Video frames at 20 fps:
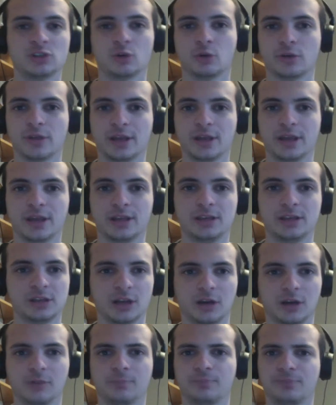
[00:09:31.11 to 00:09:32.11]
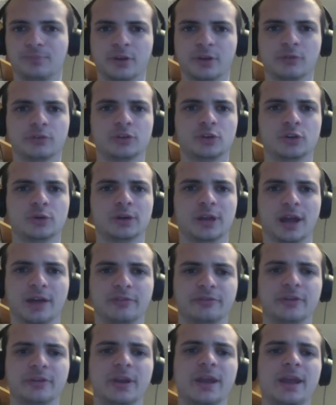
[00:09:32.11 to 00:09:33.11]
or they, don't do
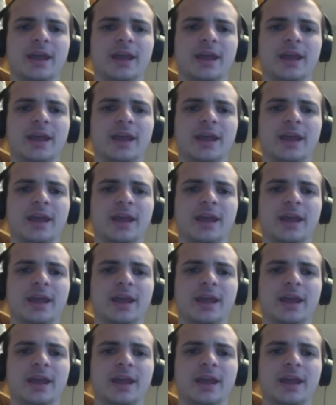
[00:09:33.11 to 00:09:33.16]
enough.